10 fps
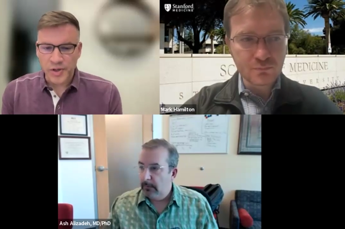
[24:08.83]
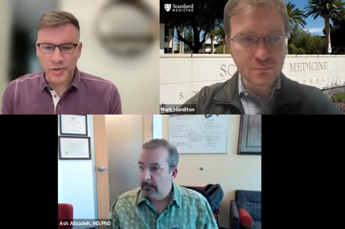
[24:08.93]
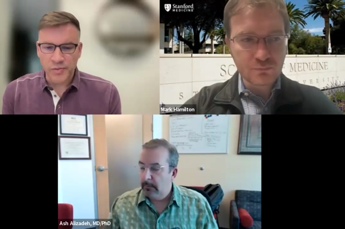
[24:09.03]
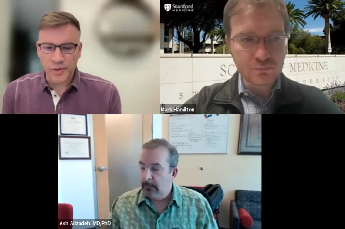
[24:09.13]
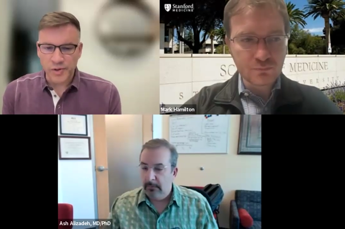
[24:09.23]
Speaker 1: you
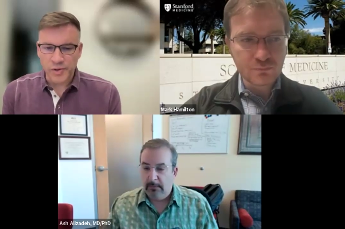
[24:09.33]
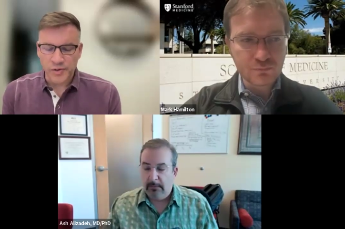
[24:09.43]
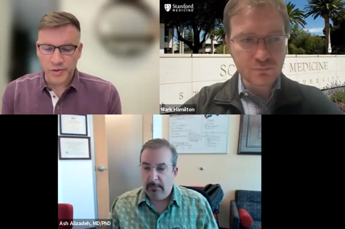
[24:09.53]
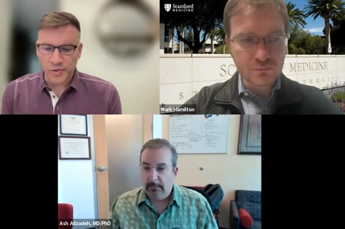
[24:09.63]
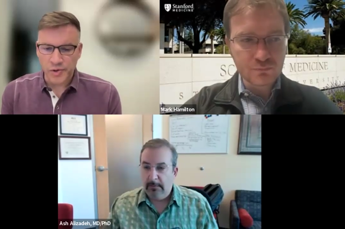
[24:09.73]
for
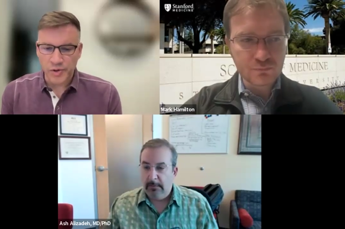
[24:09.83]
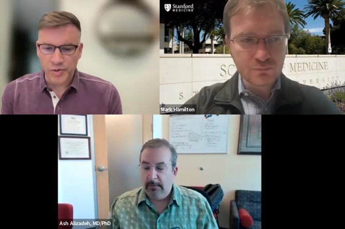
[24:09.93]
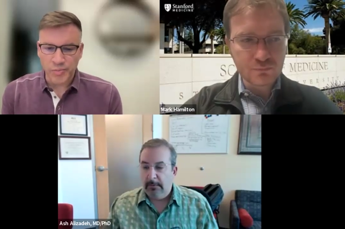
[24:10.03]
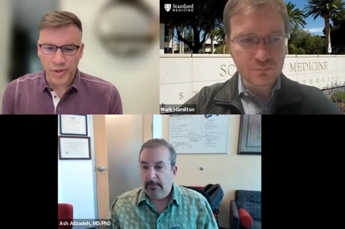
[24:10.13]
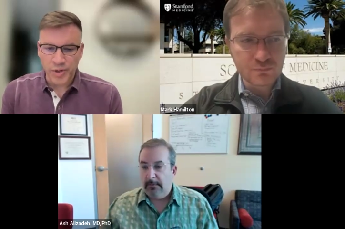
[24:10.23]
continuing to
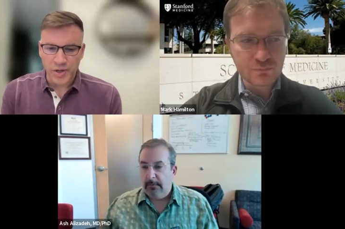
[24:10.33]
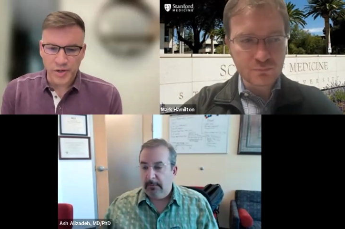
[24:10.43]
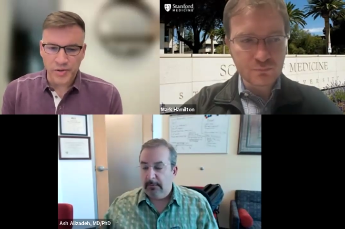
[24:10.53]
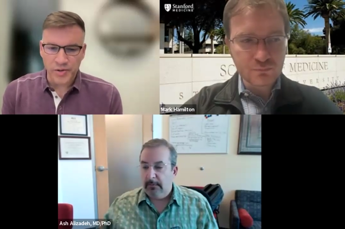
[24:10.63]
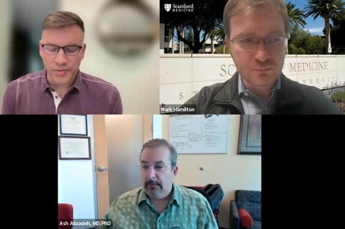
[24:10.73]

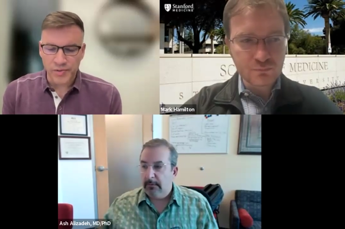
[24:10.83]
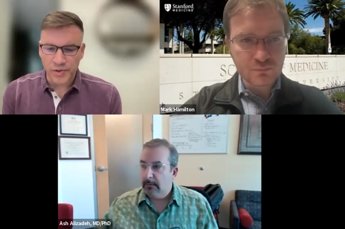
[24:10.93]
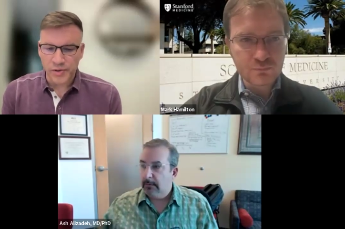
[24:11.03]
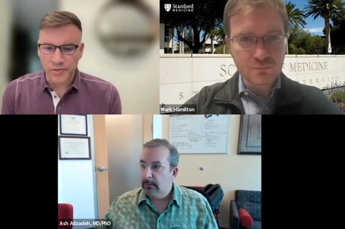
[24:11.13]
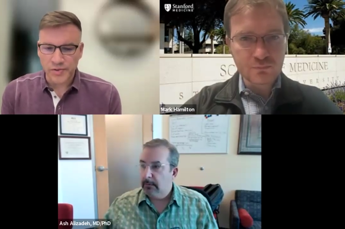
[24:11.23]
pioneer the
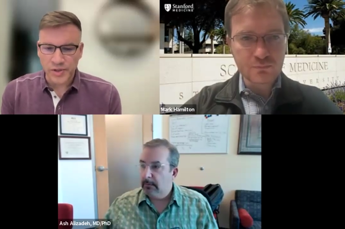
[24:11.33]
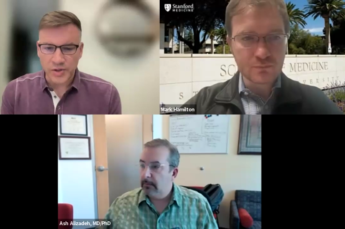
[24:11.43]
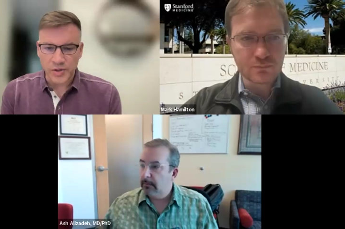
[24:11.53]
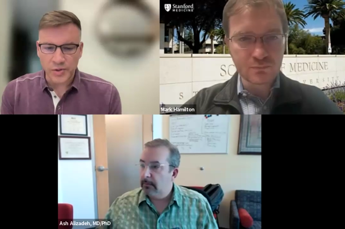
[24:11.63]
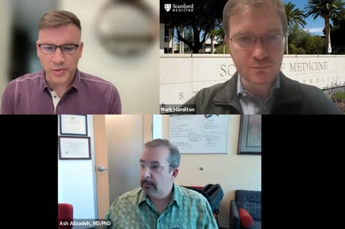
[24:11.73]
field of
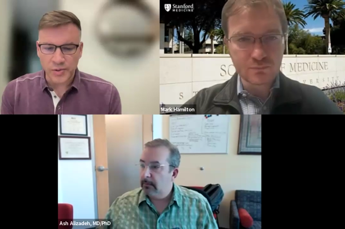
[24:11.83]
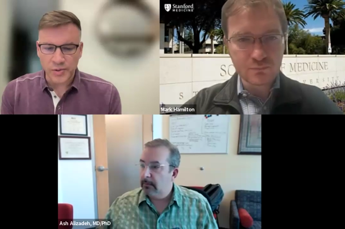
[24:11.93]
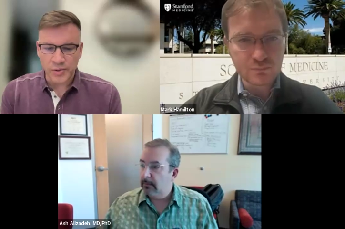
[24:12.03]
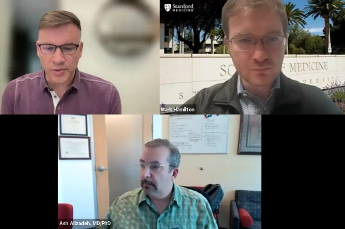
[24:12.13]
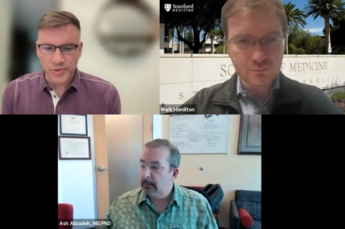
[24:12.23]
cellular
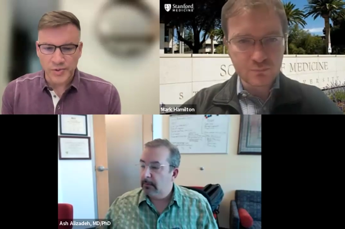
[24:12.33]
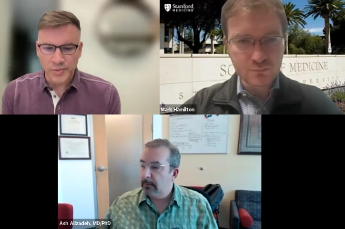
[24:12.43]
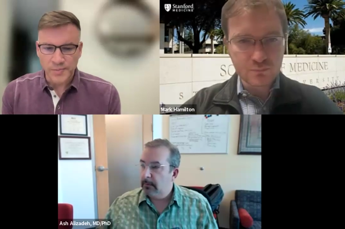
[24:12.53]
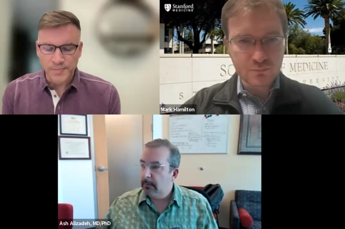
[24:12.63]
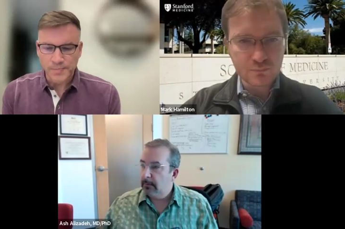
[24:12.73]
therapies.
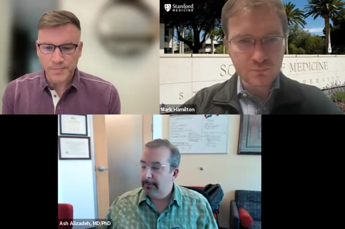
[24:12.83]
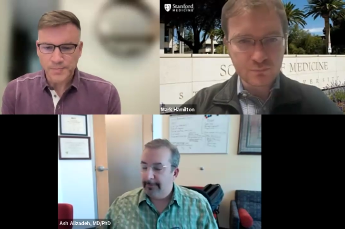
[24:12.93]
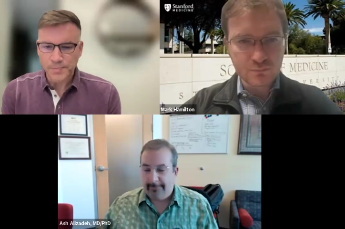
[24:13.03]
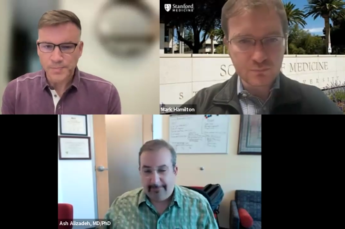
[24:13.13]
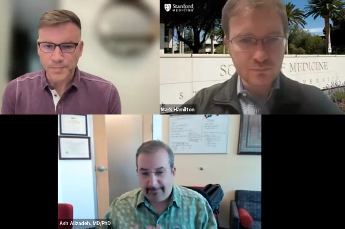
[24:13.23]

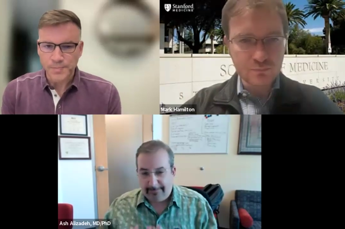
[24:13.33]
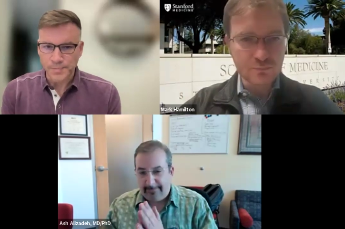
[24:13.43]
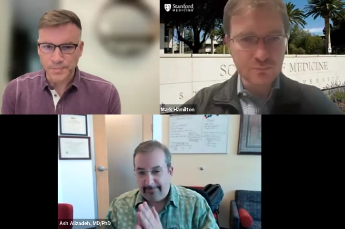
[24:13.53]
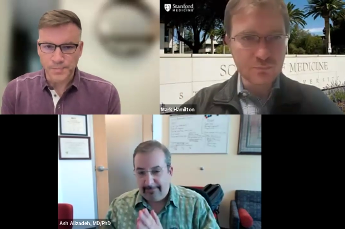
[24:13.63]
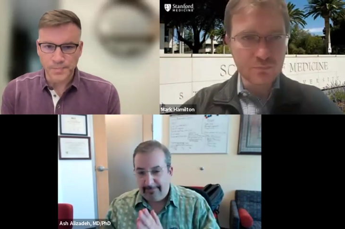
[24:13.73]

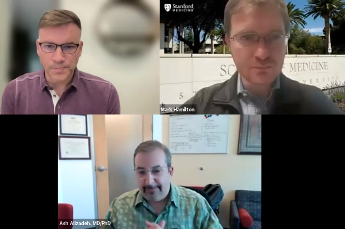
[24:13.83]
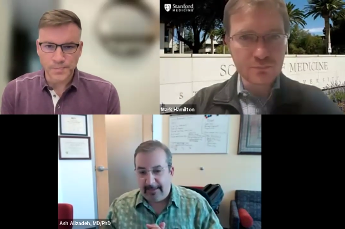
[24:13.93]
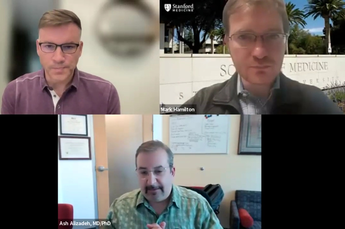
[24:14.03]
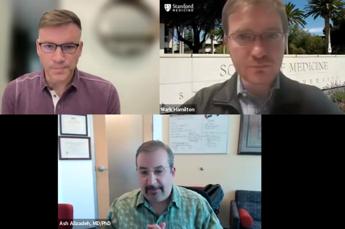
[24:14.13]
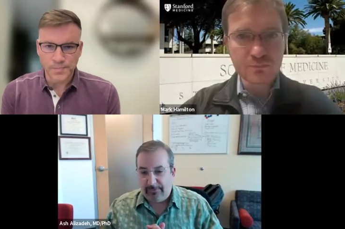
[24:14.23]

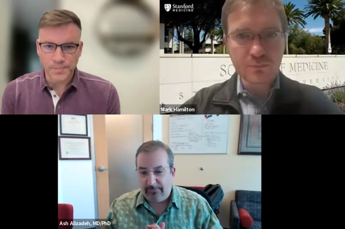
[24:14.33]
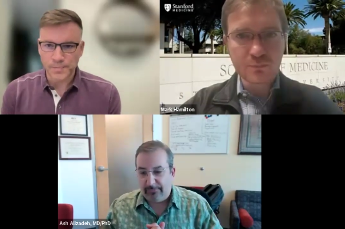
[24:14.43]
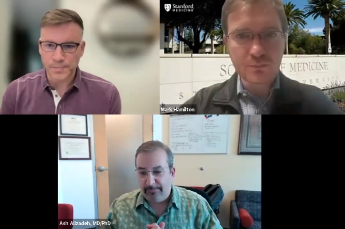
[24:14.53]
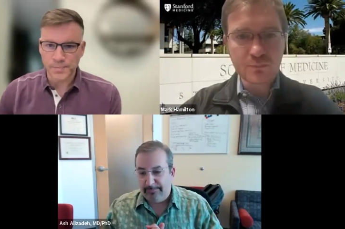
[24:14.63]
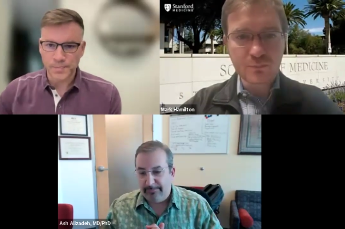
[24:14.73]
Speaker 2: Thank
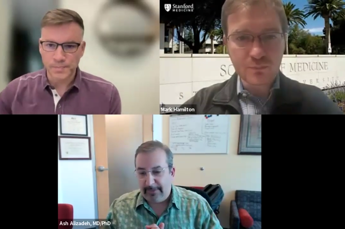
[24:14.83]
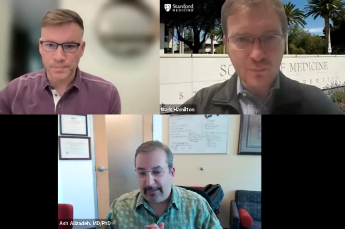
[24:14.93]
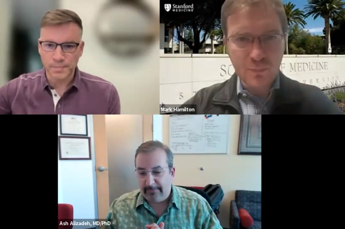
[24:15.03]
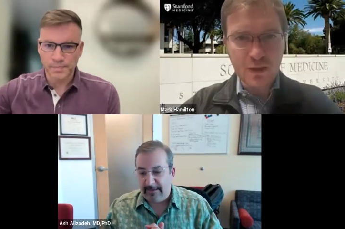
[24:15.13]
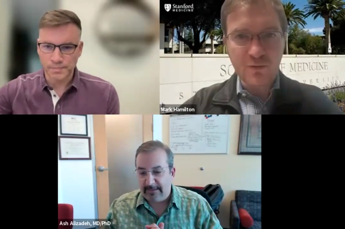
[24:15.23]
you.
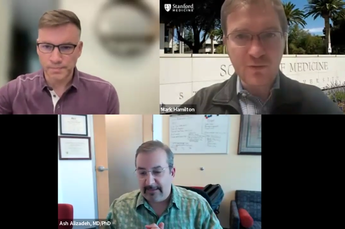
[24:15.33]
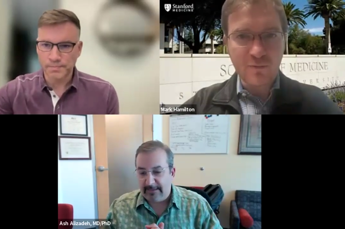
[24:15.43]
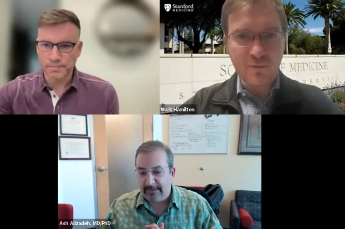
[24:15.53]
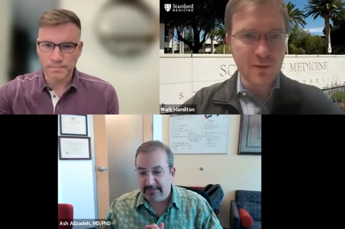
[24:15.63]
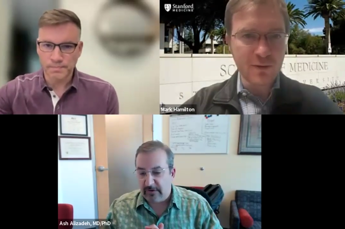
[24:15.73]
And thank,
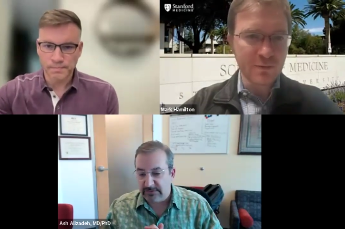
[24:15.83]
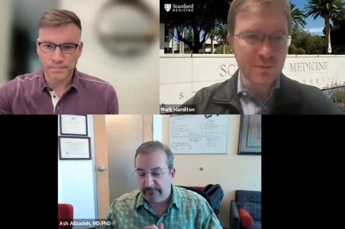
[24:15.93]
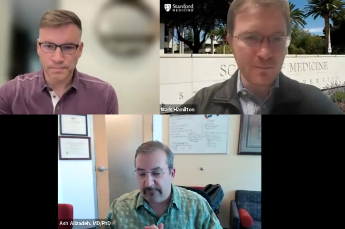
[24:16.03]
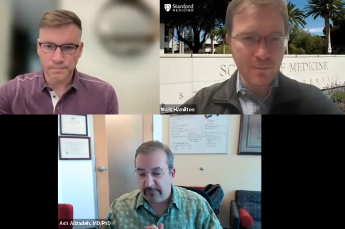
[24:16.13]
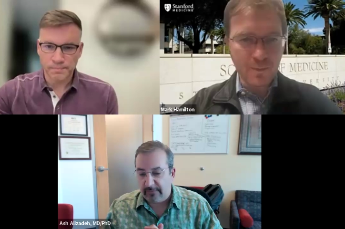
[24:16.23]
thank you
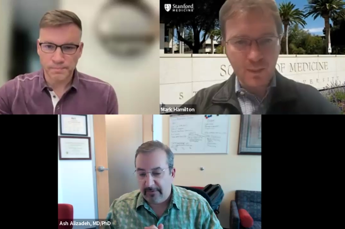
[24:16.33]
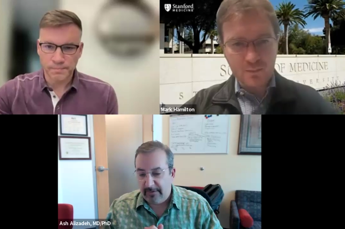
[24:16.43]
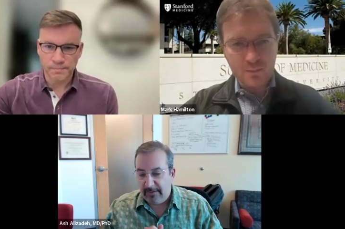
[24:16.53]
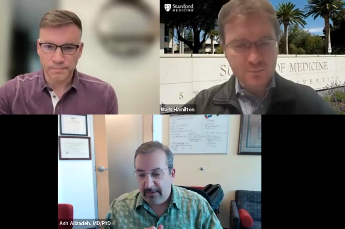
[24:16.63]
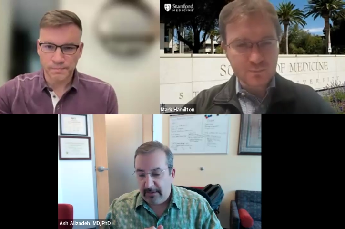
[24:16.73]
also
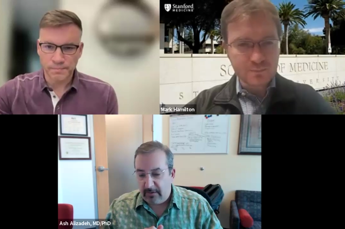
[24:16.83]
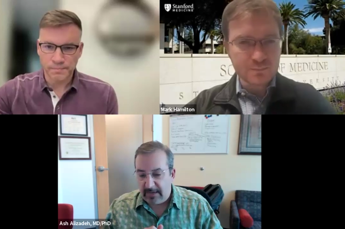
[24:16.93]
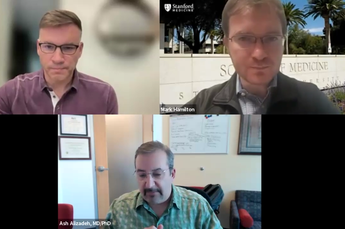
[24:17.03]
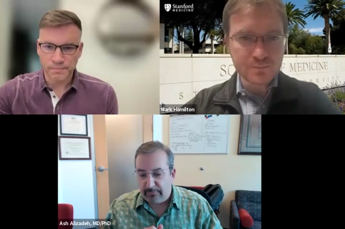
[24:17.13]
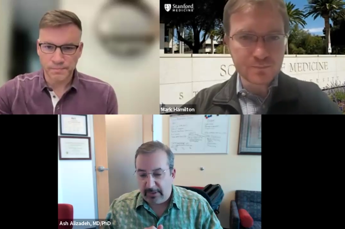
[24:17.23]
for
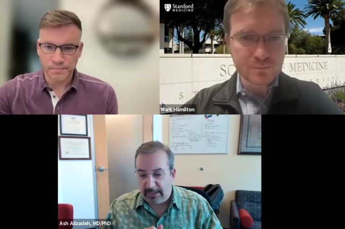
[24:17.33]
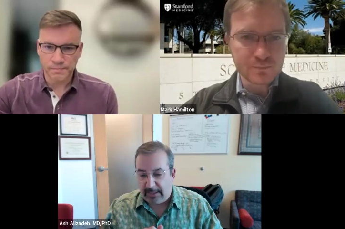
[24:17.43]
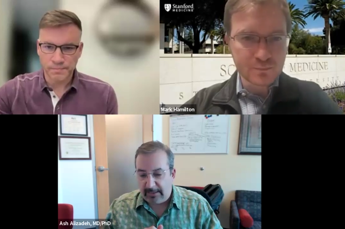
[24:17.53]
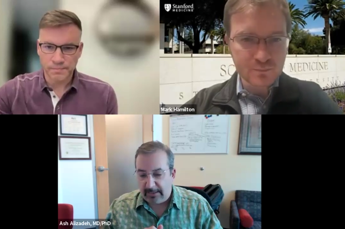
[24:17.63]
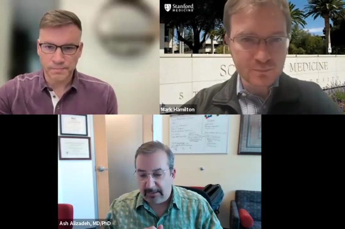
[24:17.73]

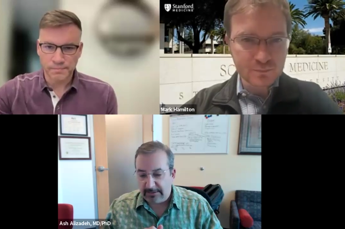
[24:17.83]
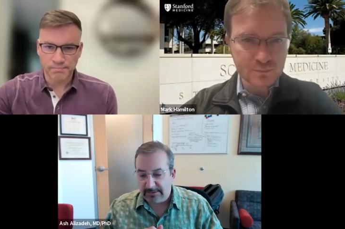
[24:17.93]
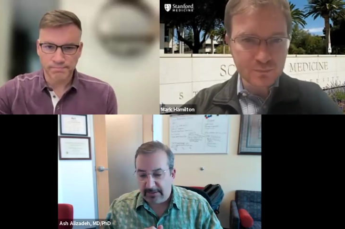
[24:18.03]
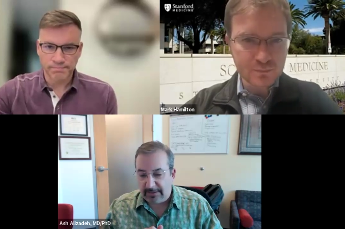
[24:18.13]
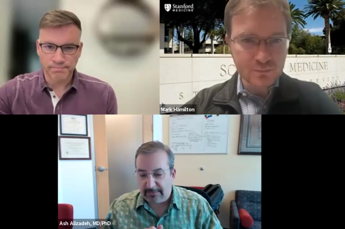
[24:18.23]
collaborating
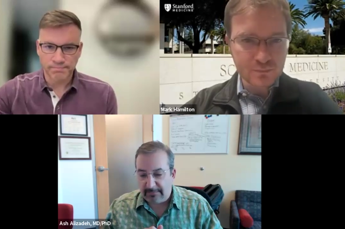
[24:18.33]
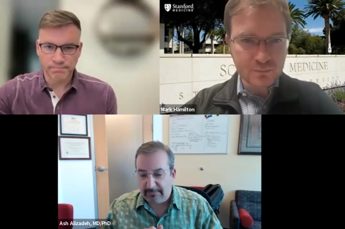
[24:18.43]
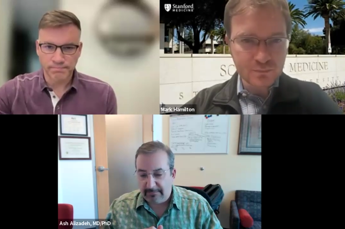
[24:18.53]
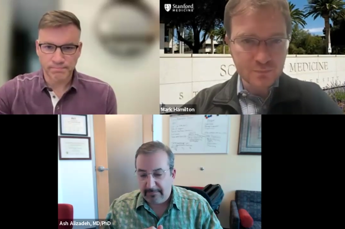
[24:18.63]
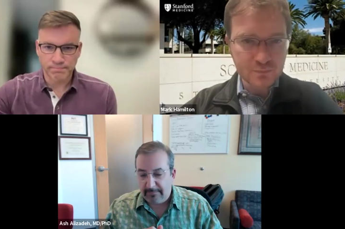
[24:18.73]
in,
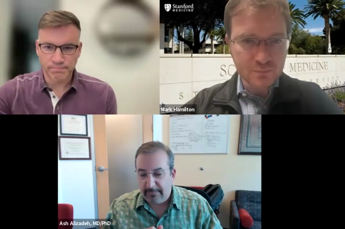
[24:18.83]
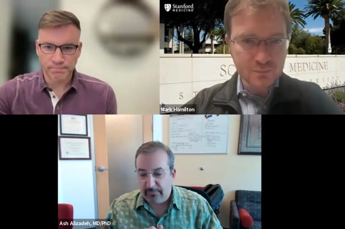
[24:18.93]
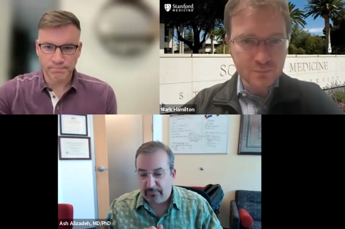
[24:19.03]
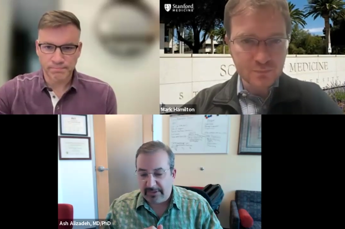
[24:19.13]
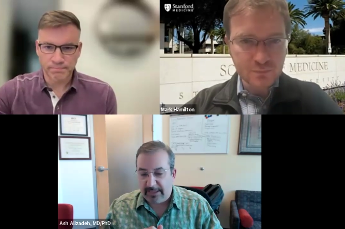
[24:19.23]
in
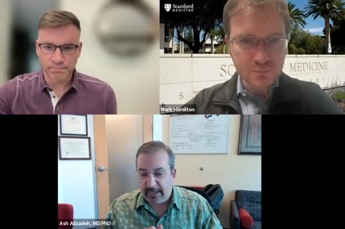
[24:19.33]
really